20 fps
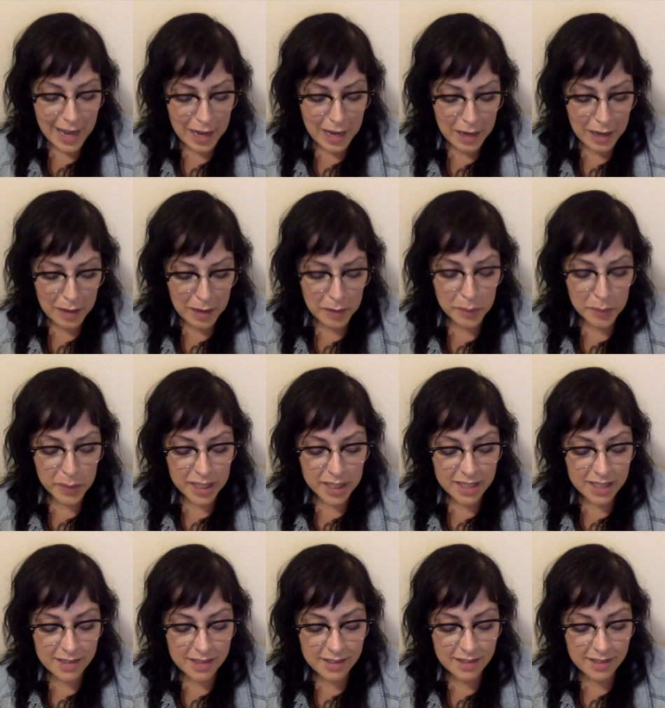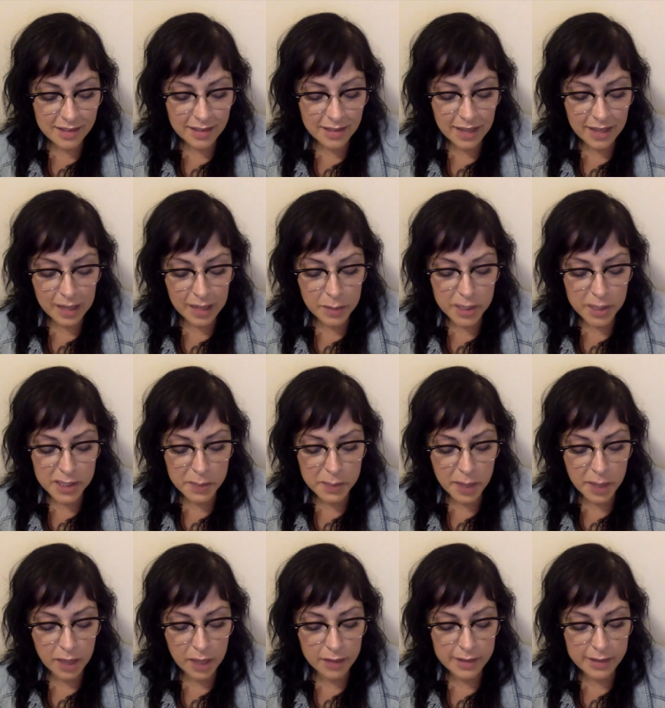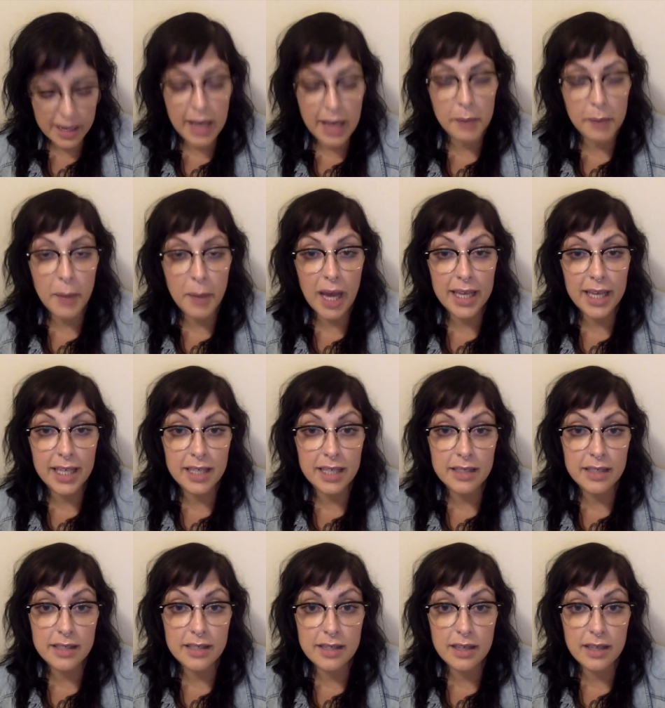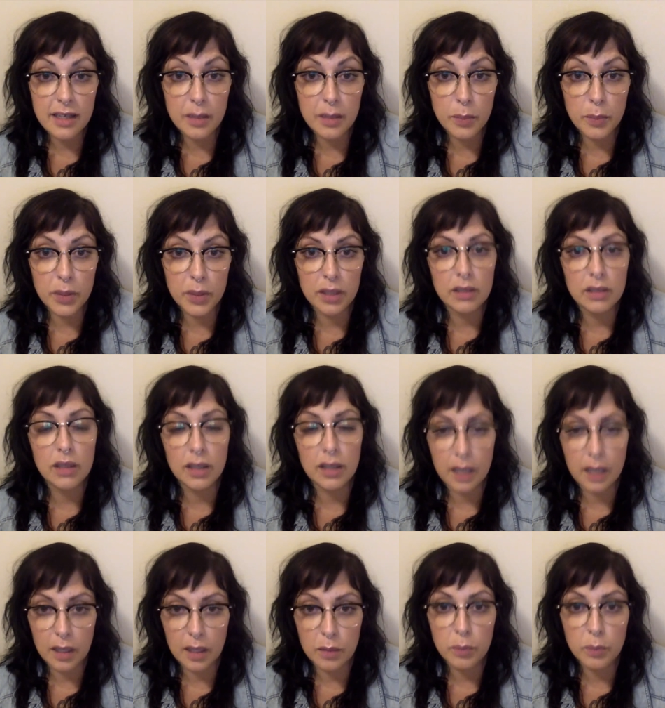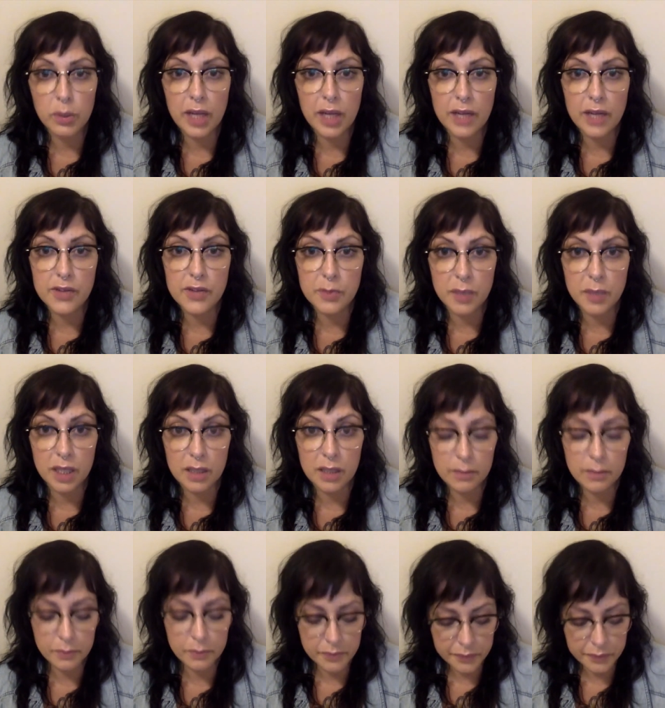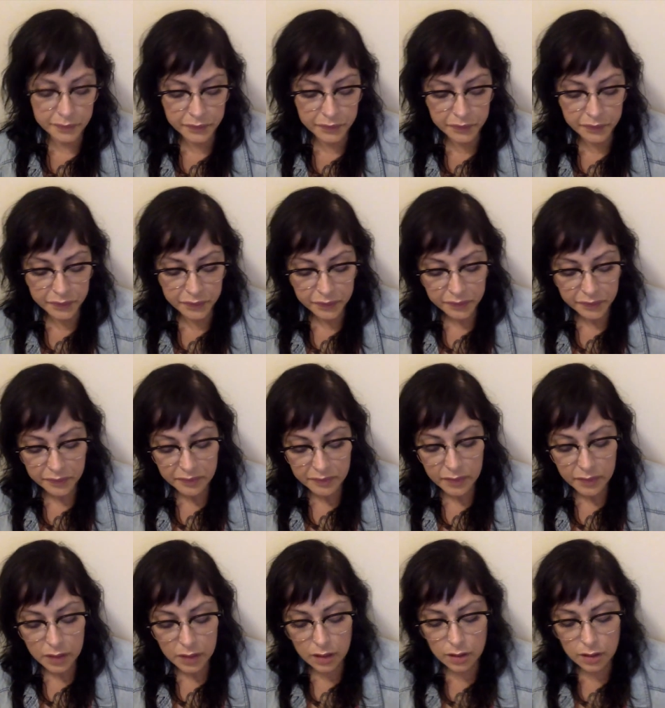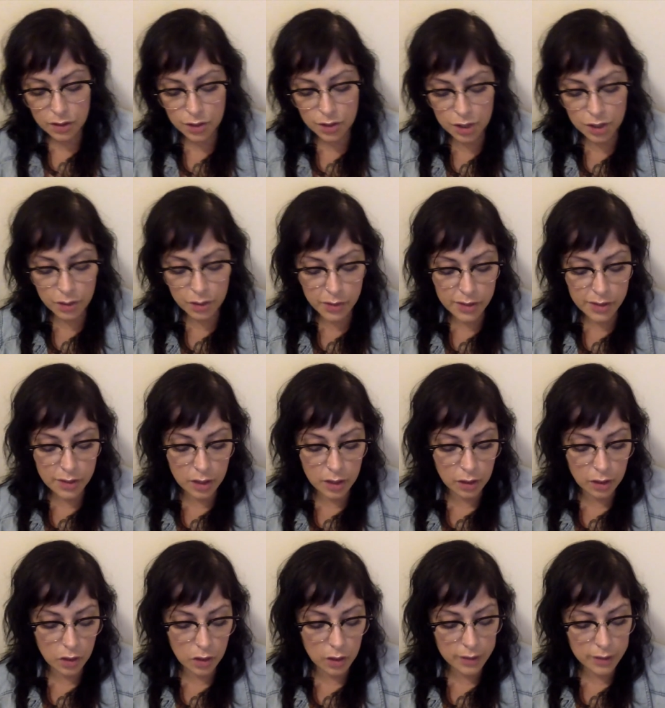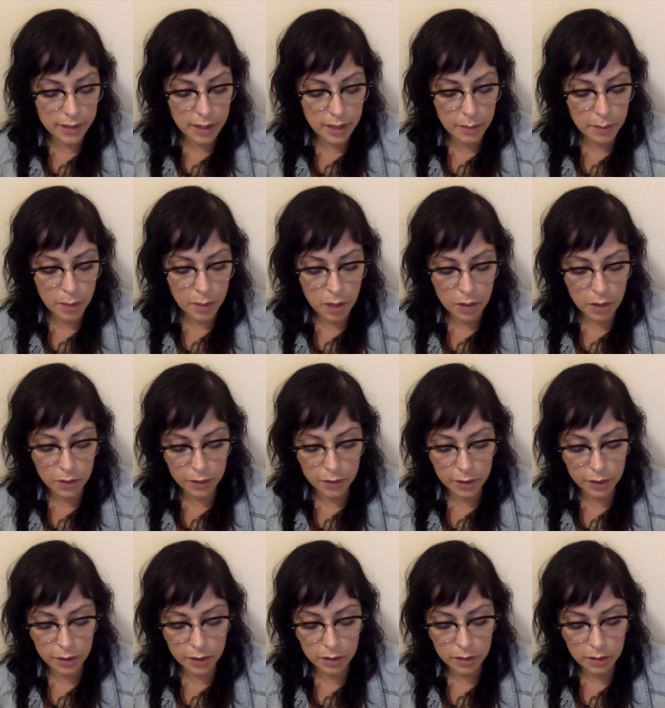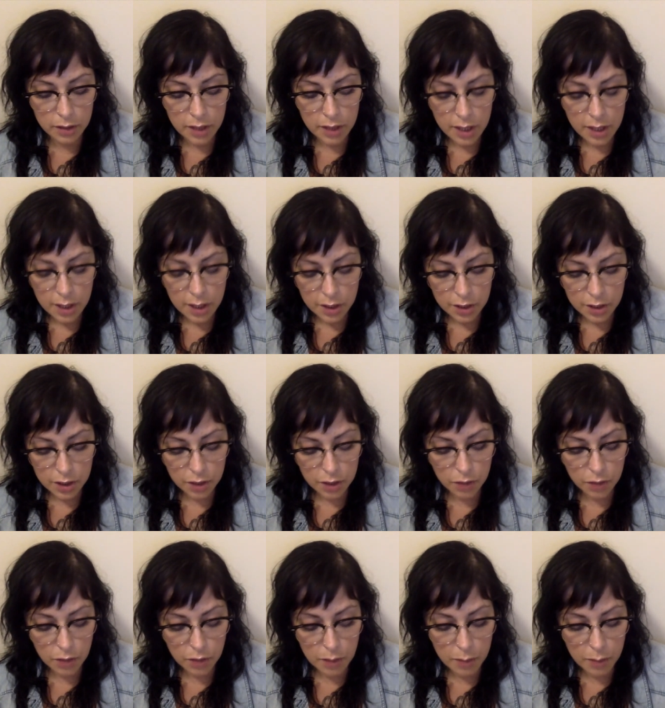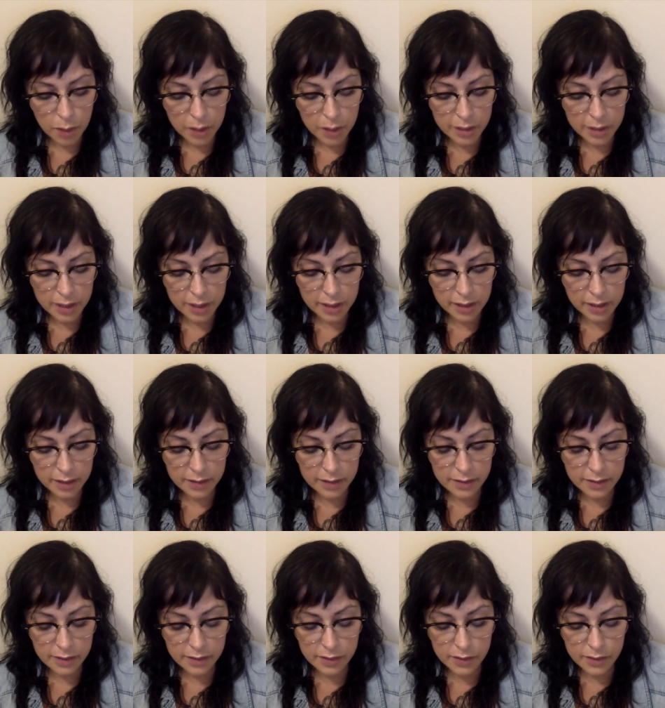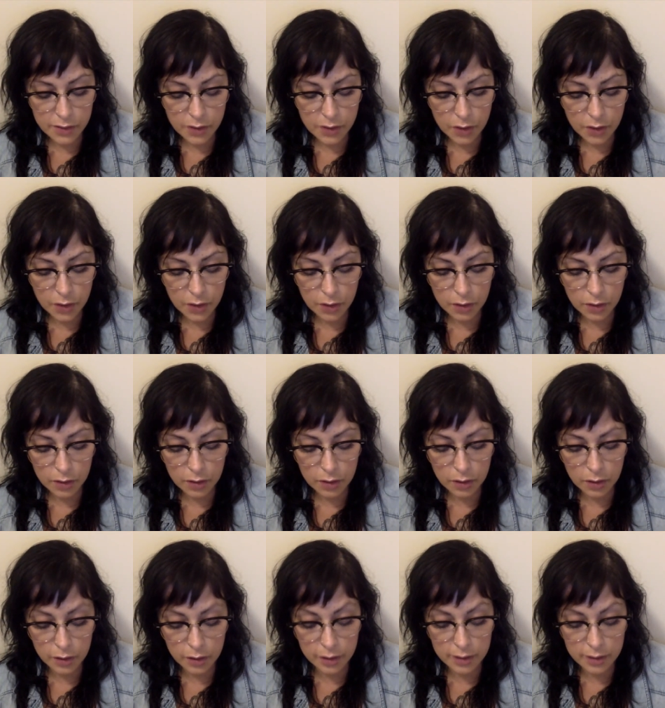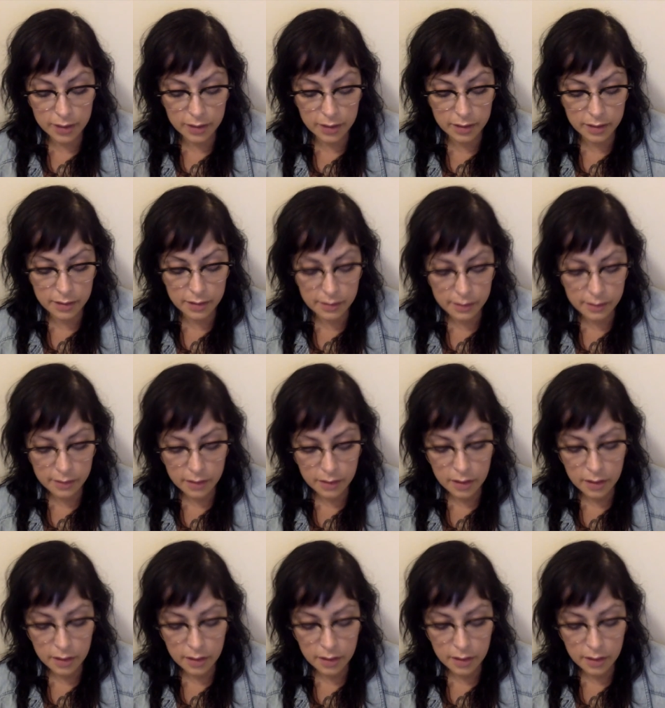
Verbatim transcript: uh, Miet's name is spelled M I E T, but again pronounced Meat. She was a longtime bar owner. She grew up bartending since her early teens.